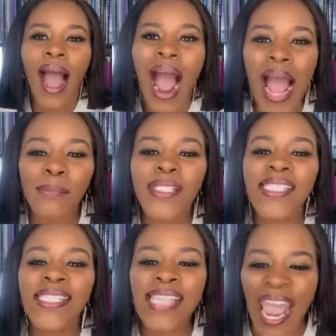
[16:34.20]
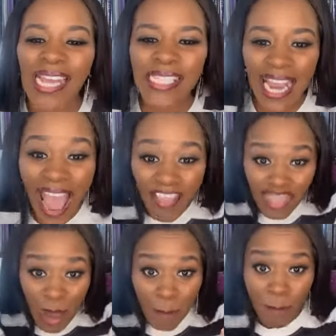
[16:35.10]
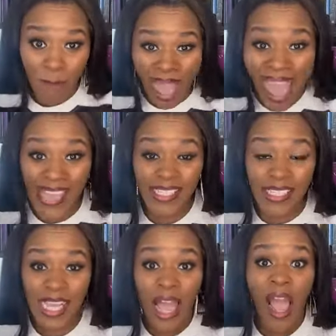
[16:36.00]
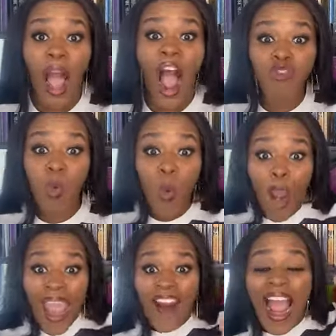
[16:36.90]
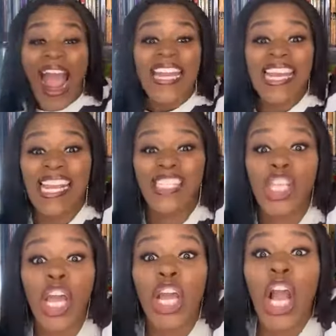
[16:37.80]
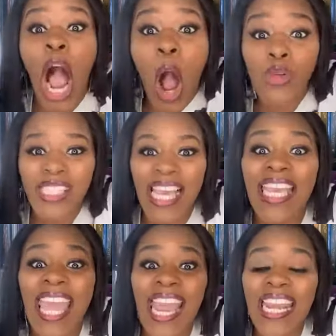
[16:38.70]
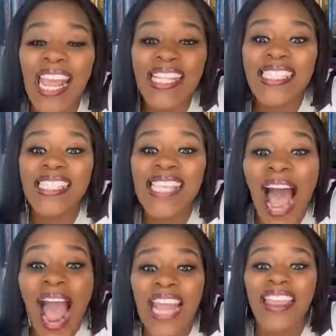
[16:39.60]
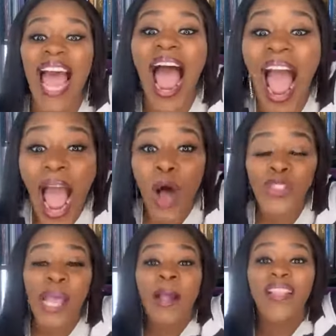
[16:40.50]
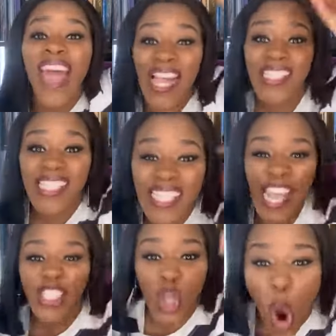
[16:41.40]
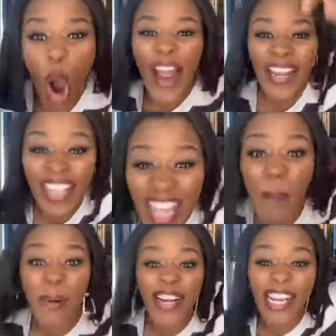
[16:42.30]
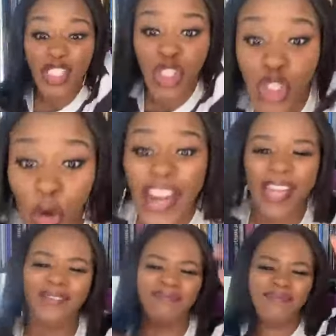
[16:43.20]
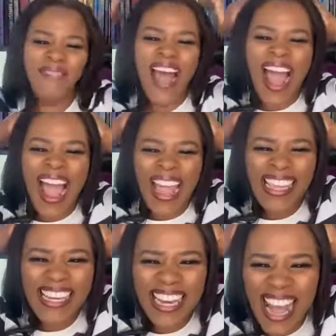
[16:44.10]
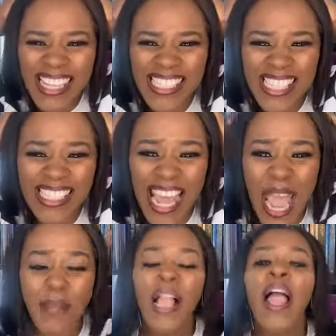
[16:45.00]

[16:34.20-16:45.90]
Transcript: I'm standing at the base of where I need to go to get inside the house that sits on Liberty Street. My God, today